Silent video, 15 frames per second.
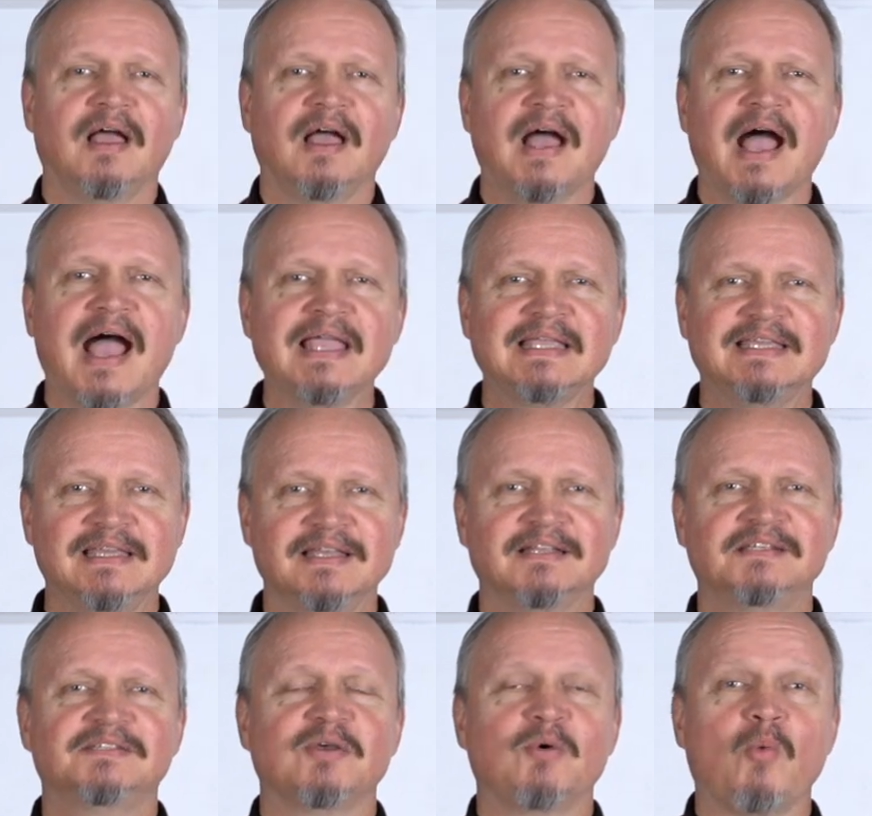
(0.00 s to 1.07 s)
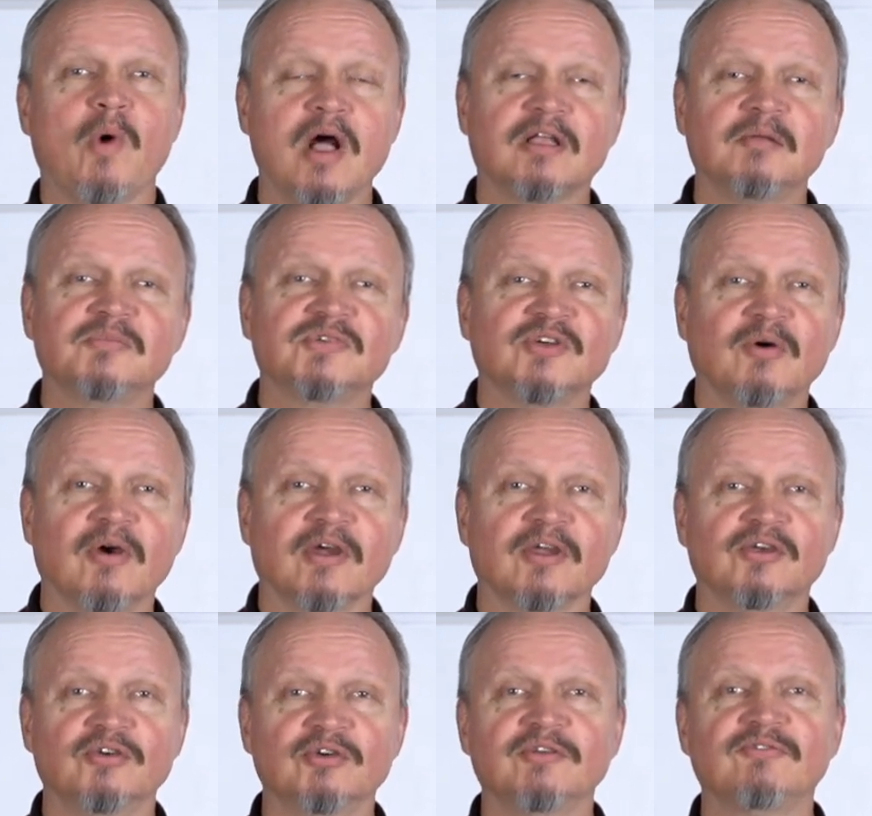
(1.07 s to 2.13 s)
Hi kids, welcome to our
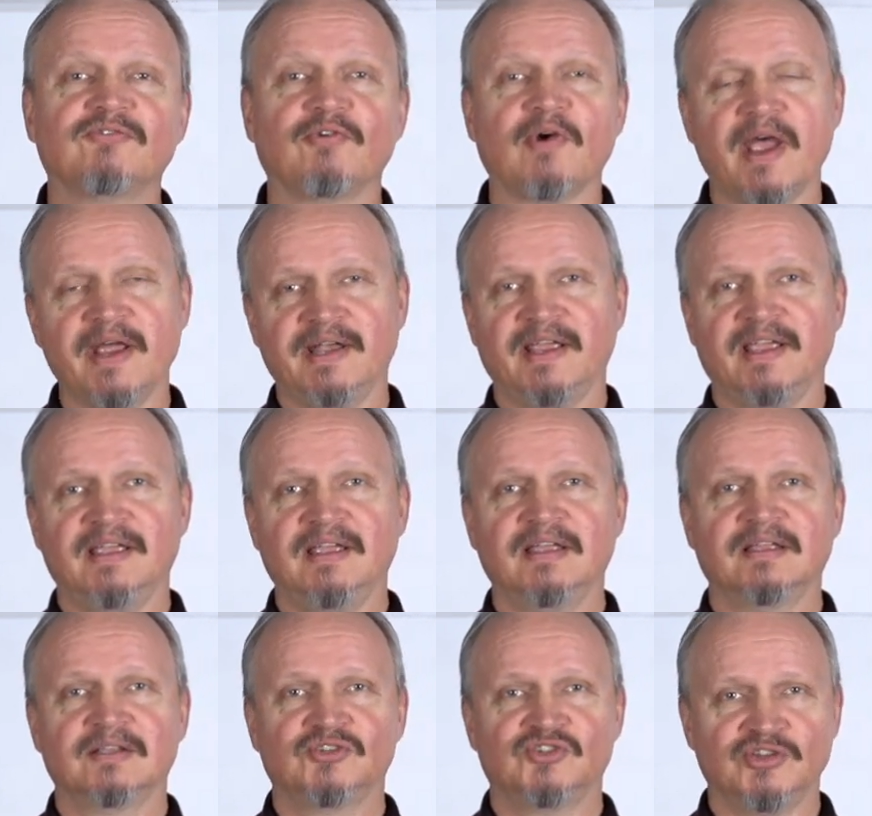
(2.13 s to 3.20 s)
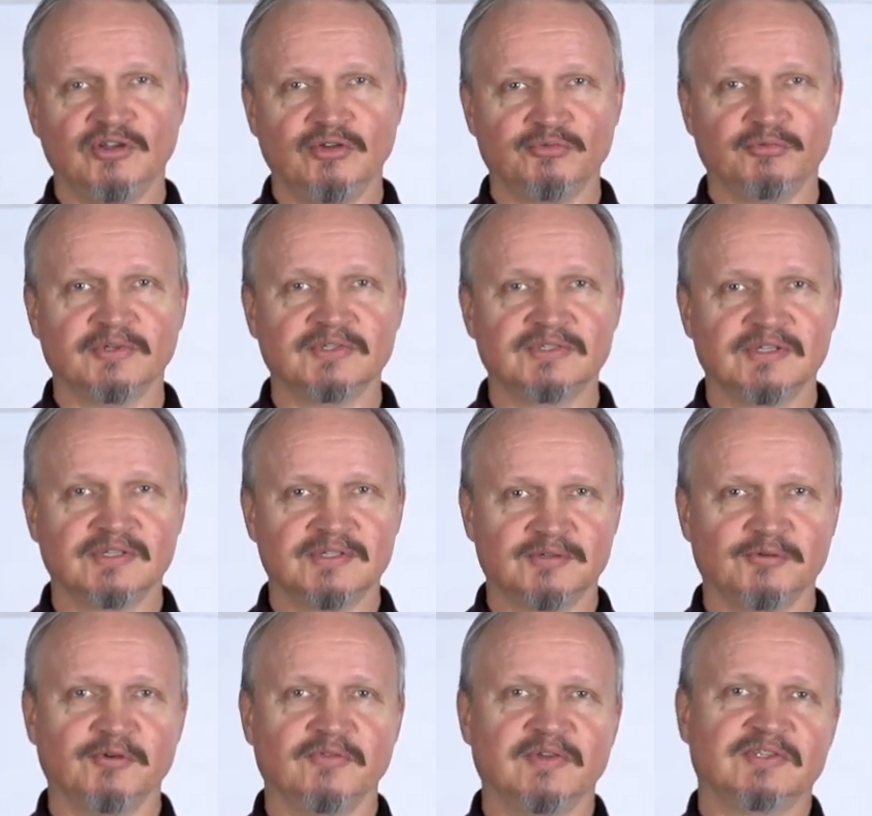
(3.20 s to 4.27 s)
Good Friday Children's
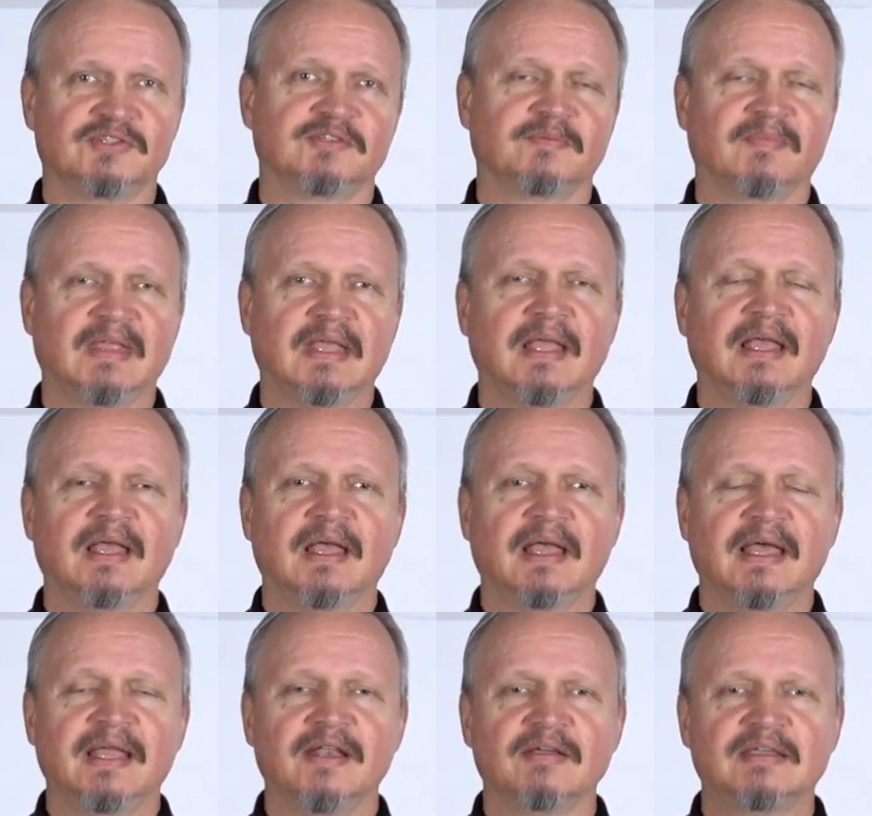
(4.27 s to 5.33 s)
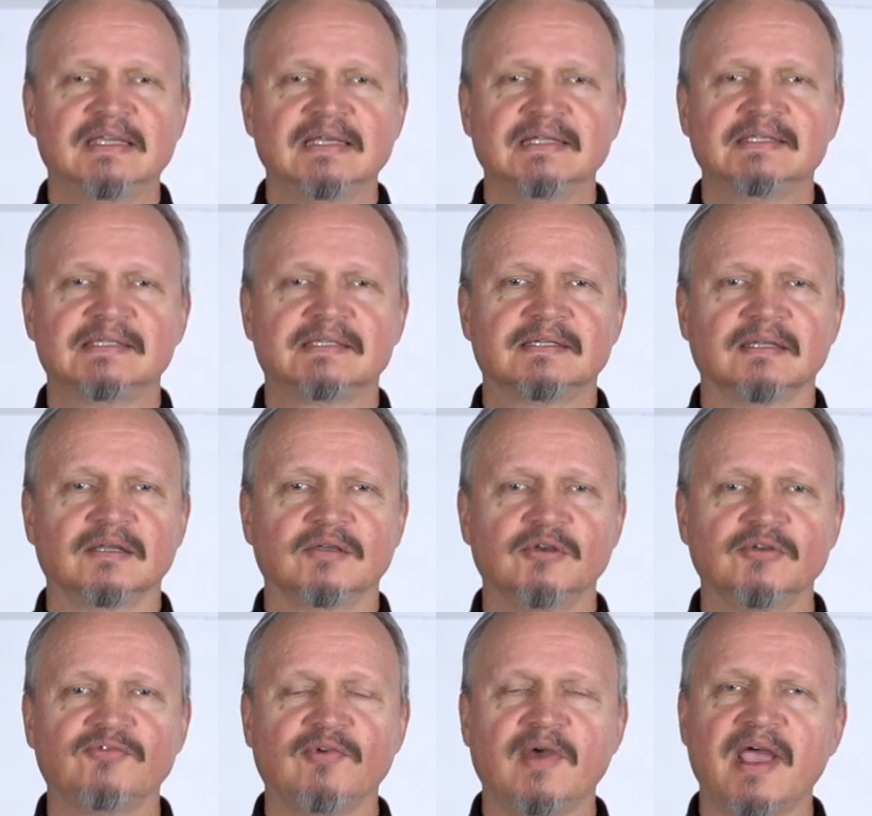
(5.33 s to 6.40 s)
Service. Now kids,
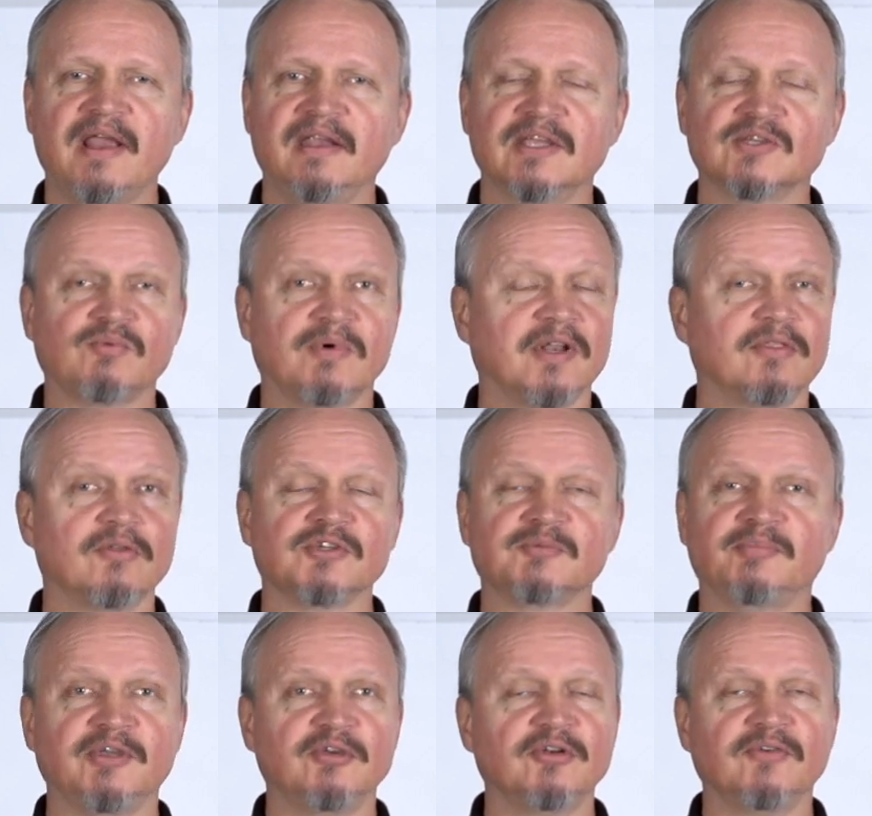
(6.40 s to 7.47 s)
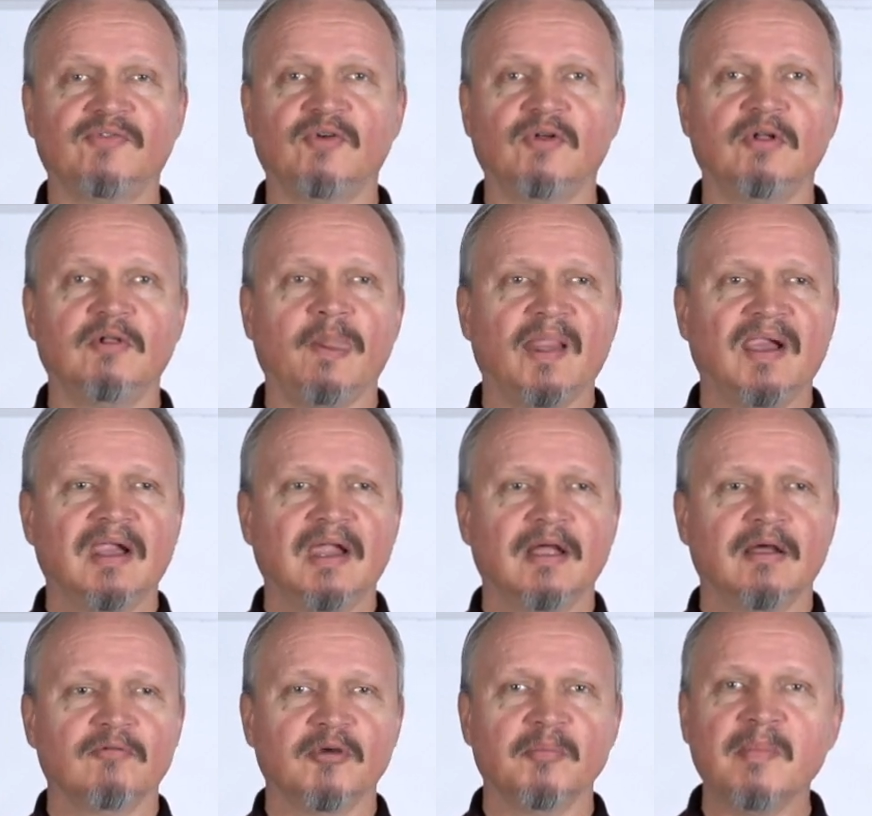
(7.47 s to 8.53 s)
Good Friday is one of those beautiful
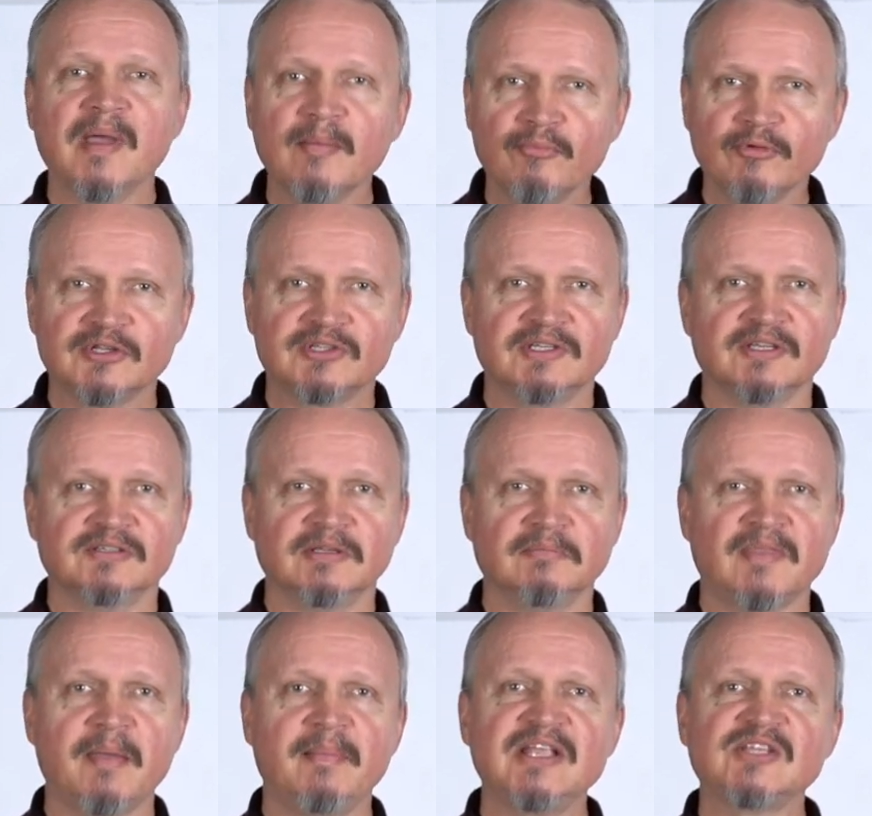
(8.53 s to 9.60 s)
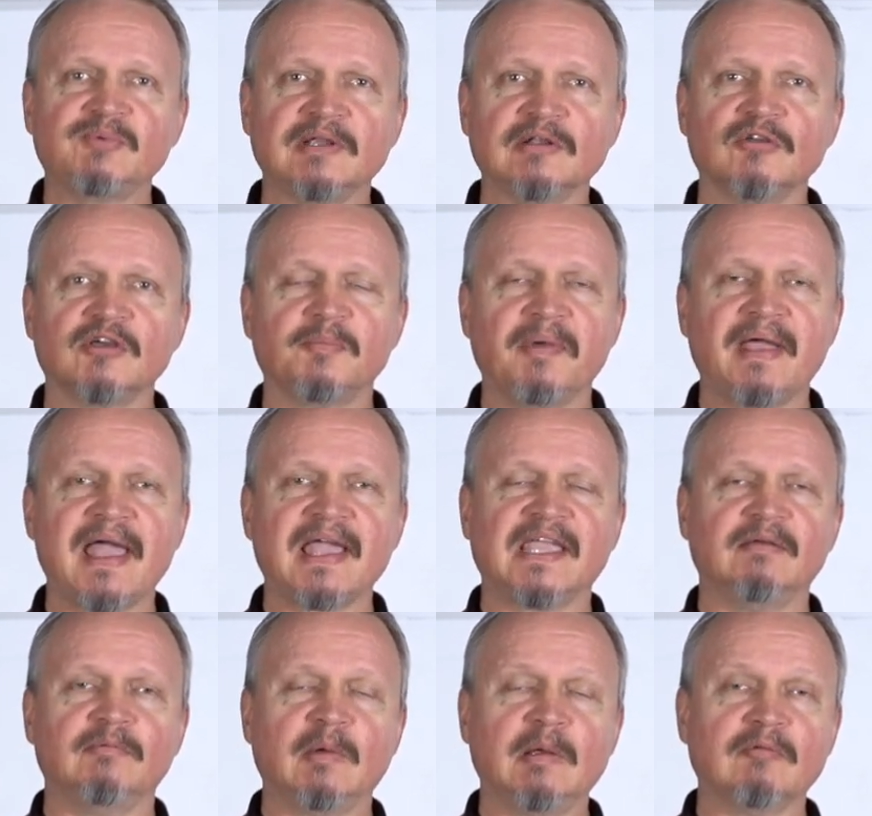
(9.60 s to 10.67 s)
remembrances. That means we look back
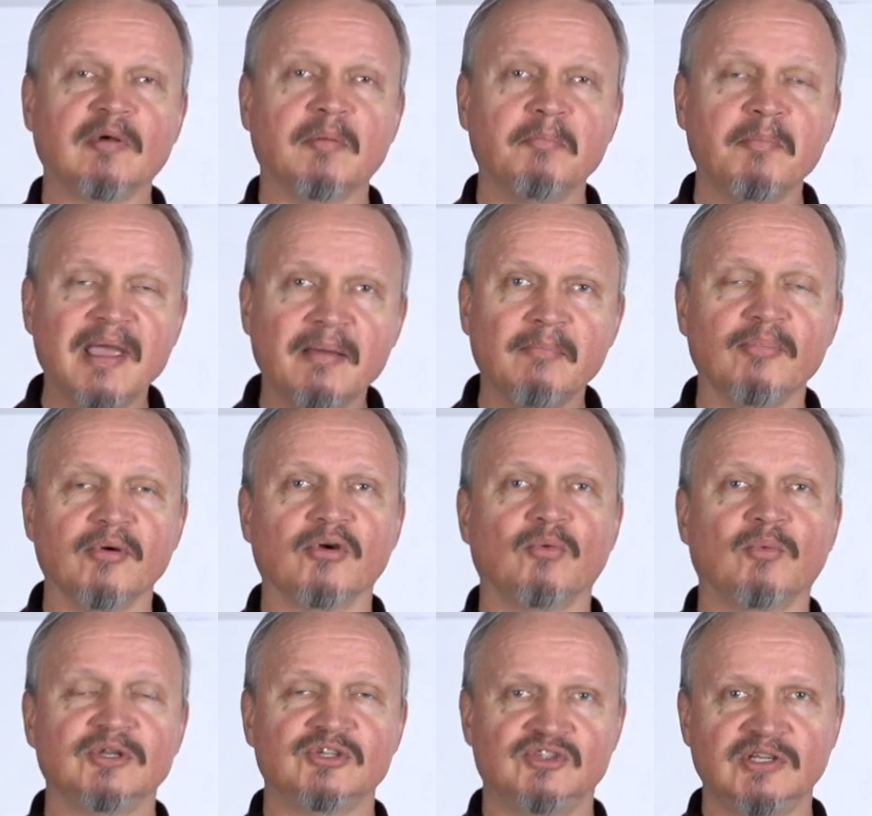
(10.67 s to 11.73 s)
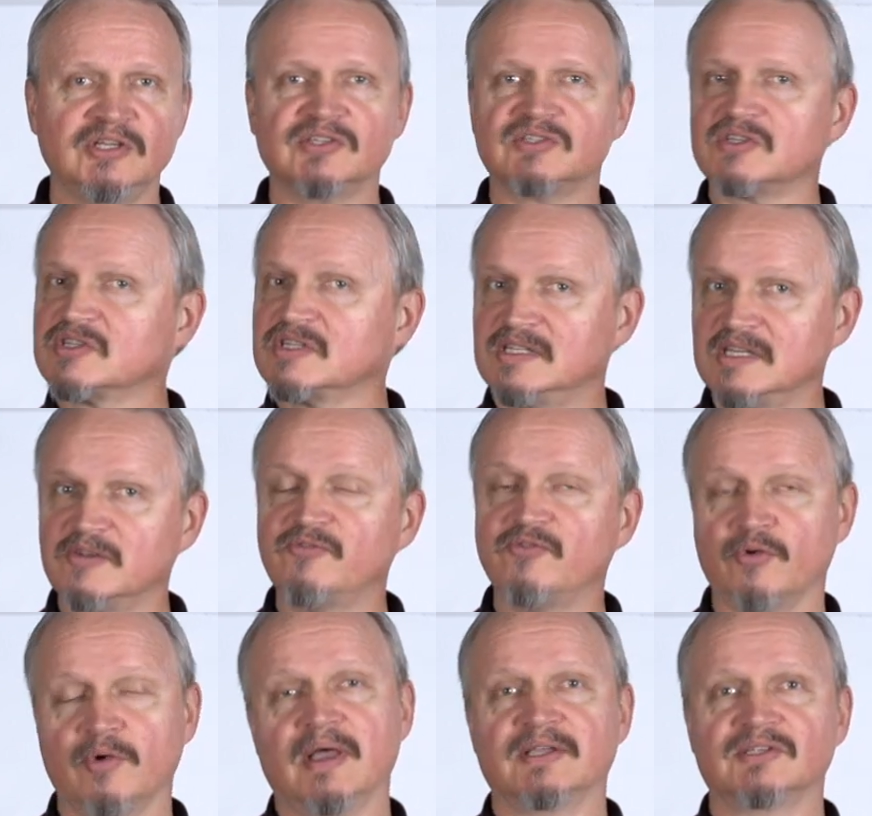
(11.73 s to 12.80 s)
and we remember what Jesus did
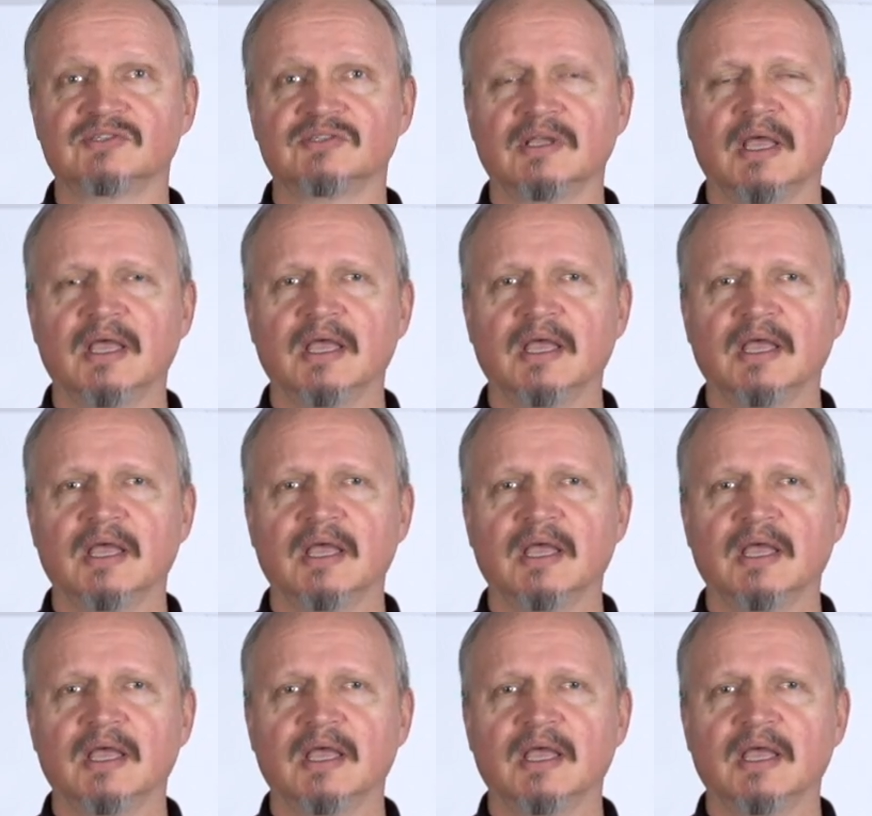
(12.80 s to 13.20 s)
for us.